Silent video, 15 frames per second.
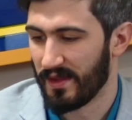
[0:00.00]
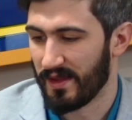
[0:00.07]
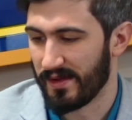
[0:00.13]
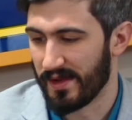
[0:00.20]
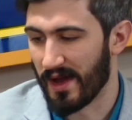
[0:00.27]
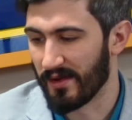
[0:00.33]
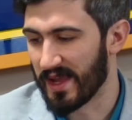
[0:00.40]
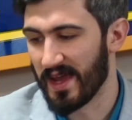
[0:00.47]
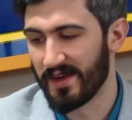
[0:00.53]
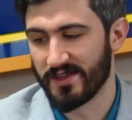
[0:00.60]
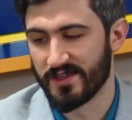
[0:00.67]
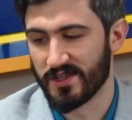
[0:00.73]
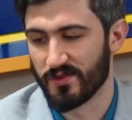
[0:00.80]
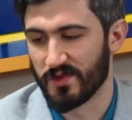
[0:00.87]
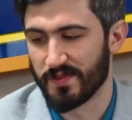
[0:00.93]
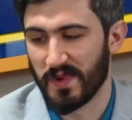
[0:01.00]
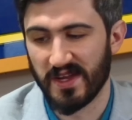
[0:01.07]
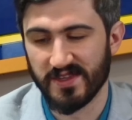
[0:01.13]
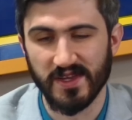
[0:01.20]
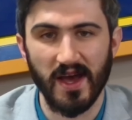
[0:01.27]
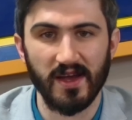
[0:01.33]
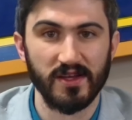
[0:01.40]
Now, Candace's
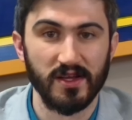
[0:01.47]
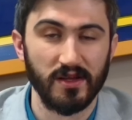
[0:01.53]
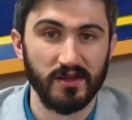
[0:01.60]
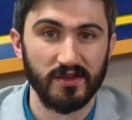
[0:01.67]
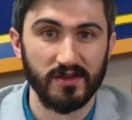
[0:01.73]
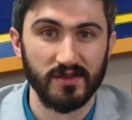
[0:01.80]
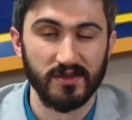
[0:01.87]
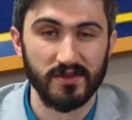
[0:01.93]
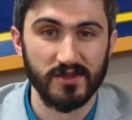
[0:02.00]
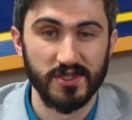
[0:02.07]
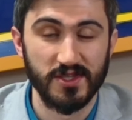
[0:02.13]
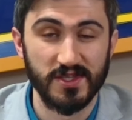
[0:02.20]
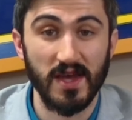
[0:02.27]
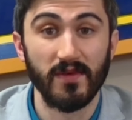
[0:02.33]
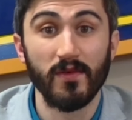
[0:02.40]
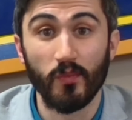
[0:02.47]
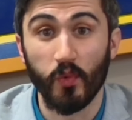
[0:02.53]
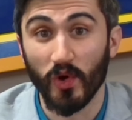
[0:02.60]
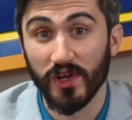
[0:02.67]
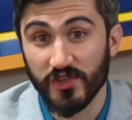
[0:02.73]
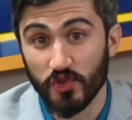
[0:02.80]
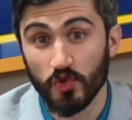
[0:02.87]
response got
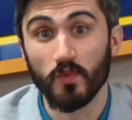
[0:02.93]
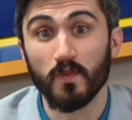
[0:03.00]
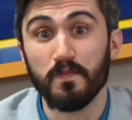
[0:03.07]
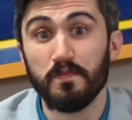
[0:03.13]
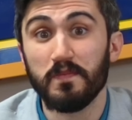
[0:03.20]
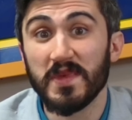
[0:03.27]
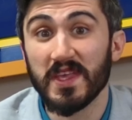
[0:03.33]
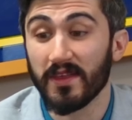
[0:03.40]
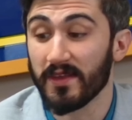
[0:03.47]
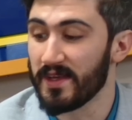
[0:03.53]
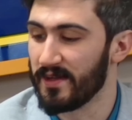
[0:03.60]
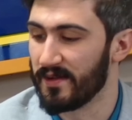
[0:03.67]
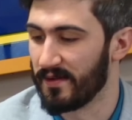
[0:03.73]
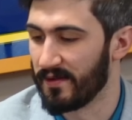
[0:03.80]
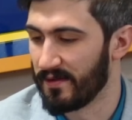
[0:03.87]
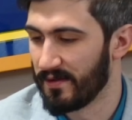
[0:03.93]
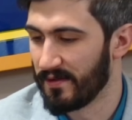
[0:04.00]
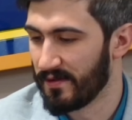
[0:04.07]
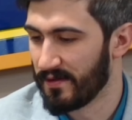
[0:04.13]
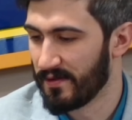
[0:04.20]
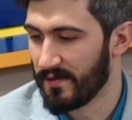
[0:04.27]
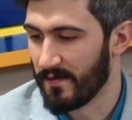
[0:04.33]
7.2 million
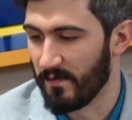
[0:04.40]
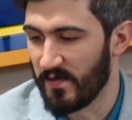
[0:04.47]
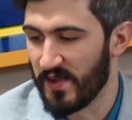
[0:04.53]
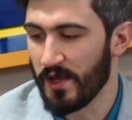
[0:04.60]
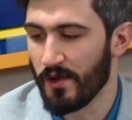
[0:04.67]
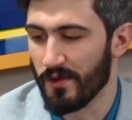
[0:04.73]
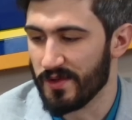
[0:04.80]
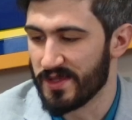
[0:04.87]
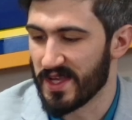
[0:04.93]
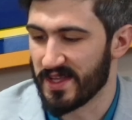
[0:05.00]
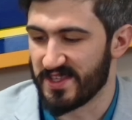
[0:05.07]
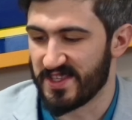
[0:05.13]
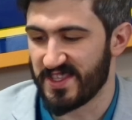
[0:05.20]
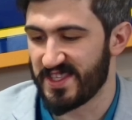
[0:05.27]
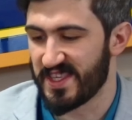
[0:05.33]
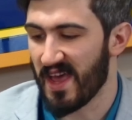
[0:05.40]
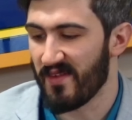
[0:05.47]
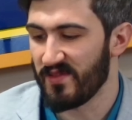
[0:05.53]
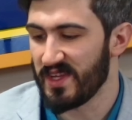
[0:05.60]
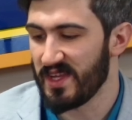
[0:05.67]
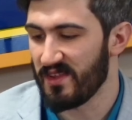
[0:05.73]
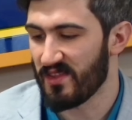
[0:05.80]
views and
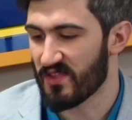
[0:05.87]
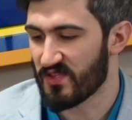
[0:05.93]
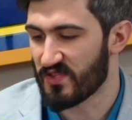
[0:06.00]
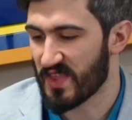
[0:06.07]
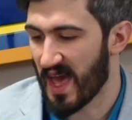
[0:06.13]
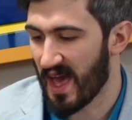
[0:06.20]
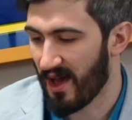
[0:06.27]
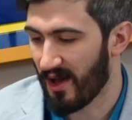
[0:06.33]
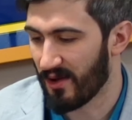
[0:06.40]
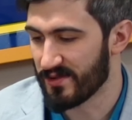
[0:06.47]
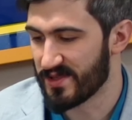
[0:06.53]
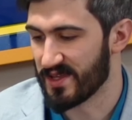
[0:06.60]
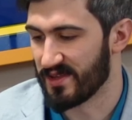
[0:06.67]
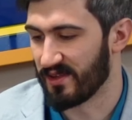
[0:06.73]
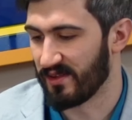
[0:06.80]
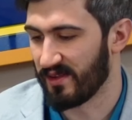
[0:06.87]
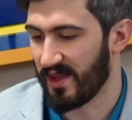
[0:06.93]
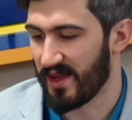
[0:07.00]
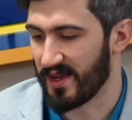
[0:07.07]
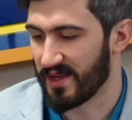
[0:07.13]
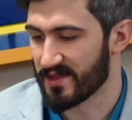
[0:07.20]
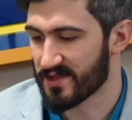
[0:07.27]
70,000
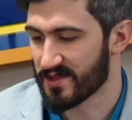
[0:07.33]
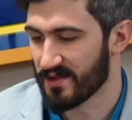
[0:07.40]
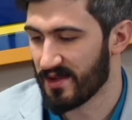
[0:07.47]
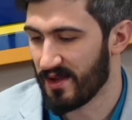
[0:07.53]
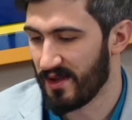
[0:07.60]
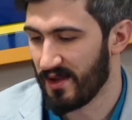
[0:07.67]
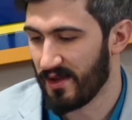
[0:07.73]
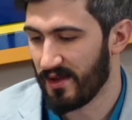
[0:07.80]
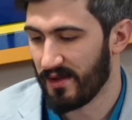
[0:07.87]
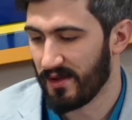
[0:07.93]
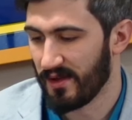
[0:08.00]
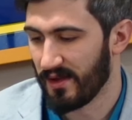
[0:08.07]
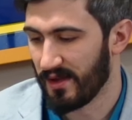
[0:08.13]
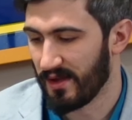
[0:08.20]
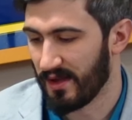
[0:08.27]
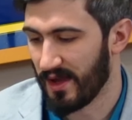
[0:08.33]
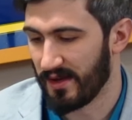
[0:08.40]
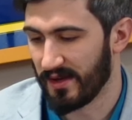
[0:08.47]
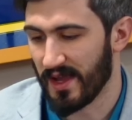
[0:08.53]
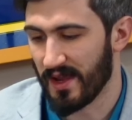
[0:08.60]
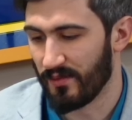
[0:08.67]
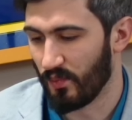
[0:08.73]
likes.
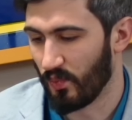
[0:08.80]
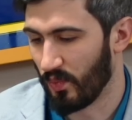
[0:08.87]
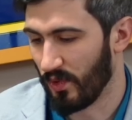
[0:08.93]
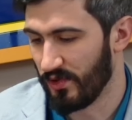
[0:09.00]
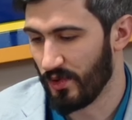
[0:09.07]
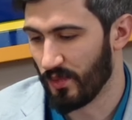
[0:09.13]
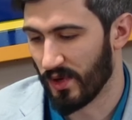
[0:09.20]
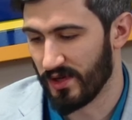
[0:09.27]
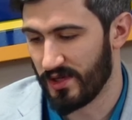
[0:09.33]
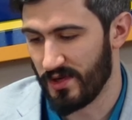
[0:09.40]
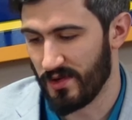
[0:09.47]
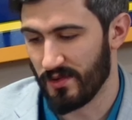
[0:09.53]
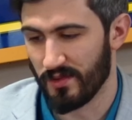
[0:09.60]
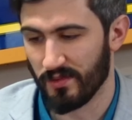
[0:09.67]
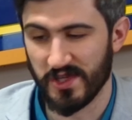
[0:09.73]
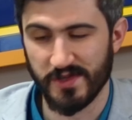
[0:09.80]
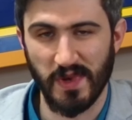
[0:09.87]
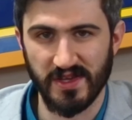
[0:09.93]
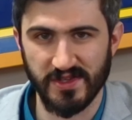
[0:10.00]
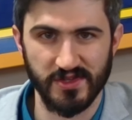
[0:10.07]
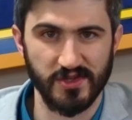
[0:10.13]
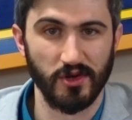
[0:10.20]
And again, we'll do one or two
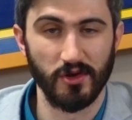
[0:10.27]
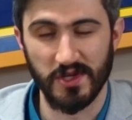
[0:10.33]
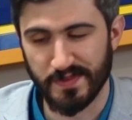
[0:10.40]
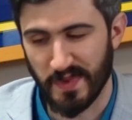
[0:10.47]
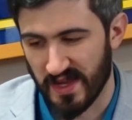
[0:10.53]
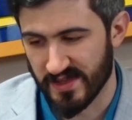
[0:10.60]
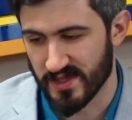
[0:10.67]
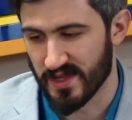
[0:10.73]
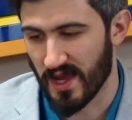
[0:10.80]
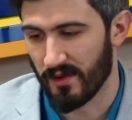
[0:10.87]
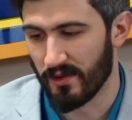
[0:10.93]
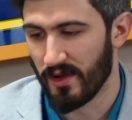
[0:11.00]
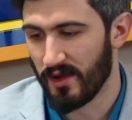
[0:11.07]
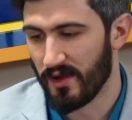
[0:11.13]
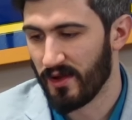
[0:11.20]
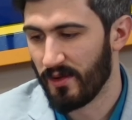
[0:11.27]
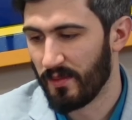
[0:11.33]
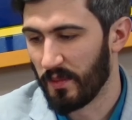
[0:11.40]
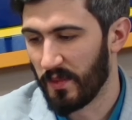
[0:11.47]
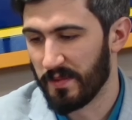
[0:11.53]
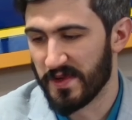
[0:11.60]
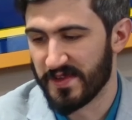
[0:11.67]
responses to her responses. Now,
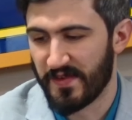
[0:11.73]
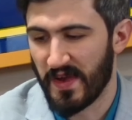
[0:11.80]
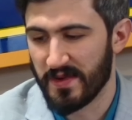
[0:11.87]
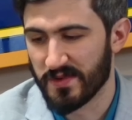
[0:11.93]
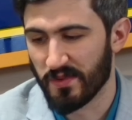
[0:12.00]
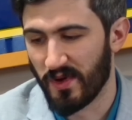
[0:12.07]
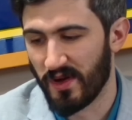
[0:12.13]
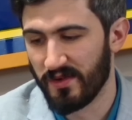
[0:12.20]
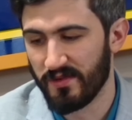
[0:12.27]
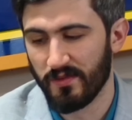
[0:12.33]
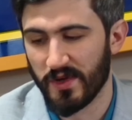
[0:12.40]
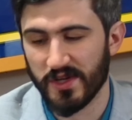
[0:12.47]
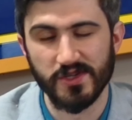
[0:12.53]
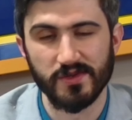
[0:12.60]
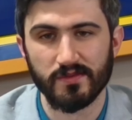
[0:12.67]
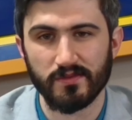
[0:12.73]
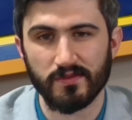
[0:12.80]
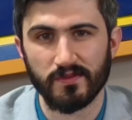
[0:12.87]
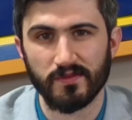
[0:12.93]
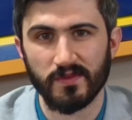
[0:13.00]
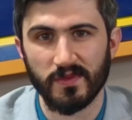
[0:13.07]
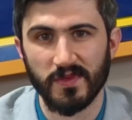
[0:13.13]
one of the most famous one, which
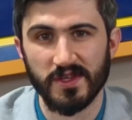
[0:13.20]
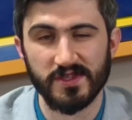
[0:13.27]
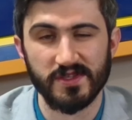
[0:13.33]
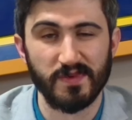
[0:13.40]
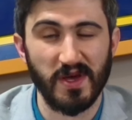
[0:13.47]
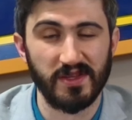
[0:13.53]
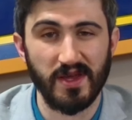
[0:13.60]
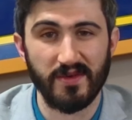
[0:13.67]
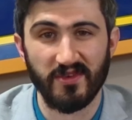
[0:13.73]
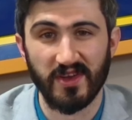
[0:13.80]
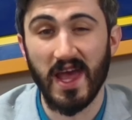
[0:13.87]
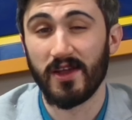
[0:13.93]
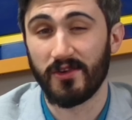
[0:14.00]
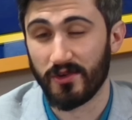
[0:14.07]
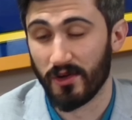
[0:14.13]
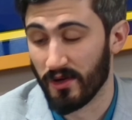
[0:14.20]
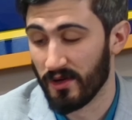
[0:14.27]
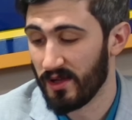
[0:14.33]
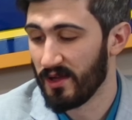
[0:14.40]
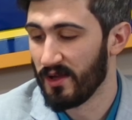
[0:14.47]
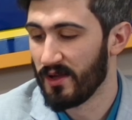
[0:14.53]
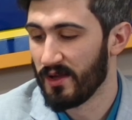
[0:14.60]
is by the name of Cat
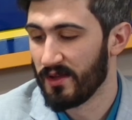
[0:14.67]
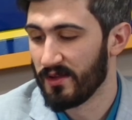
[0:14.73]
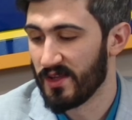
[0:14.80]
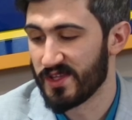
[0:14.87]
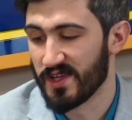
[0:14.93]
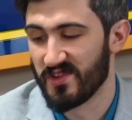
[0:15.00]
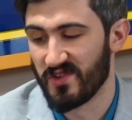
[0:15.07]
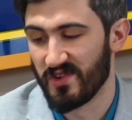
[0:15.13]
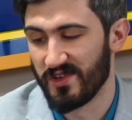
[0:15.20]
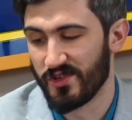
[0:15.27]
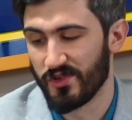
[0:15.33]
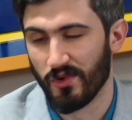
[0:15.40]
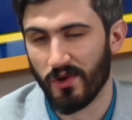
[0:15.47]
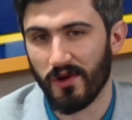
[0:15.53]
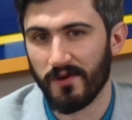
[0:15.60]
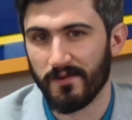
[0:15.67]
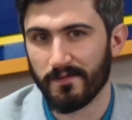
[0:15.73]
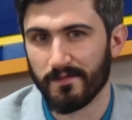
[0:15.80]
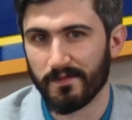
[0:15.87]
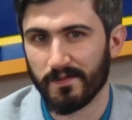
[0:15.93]
Turd, this individual,